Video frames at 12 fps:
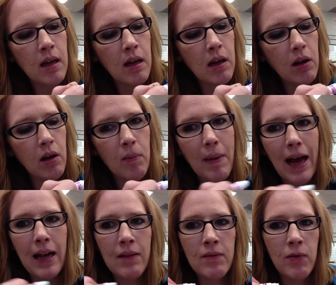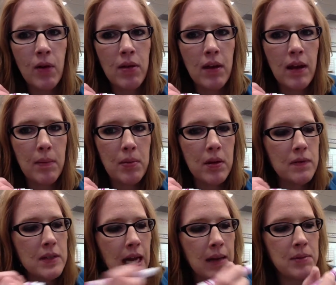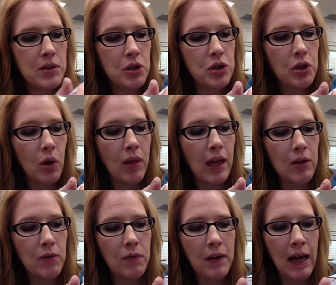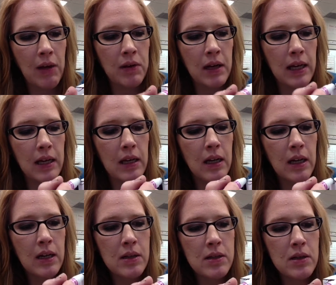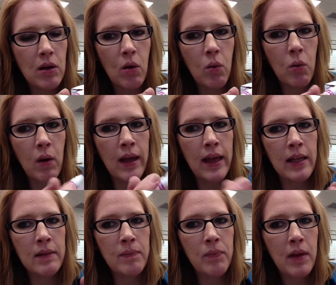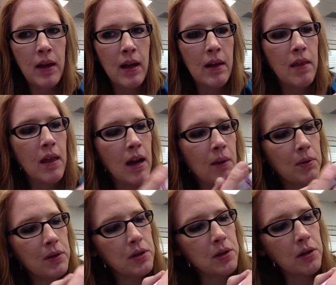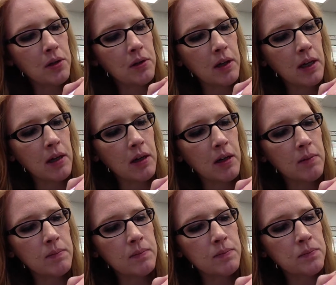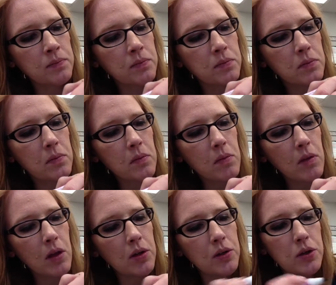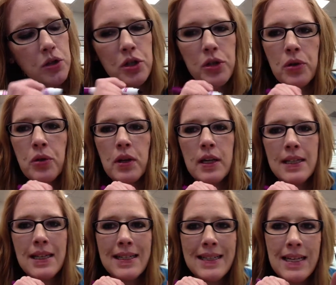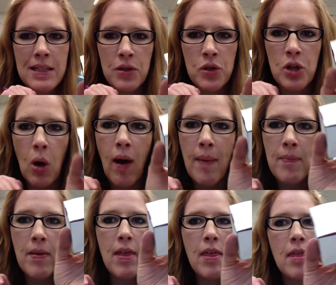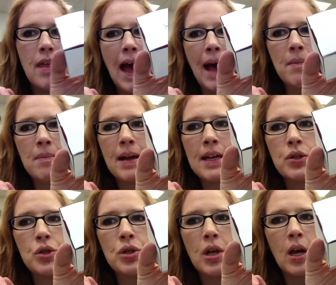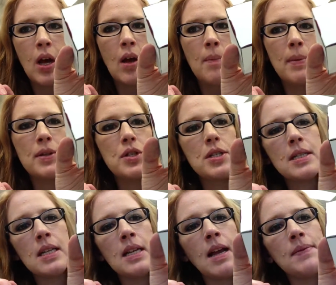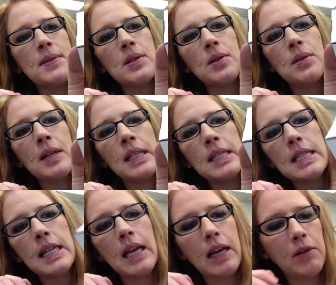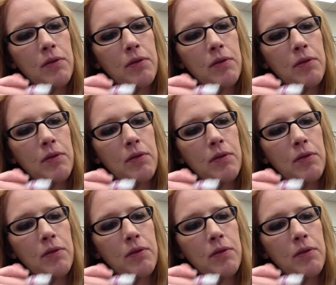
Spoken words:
go back and forth a couple of times to show that you've counted it. So 1, then I would turn here. 2, it doesn't show up that much, but just enough so you can see that you've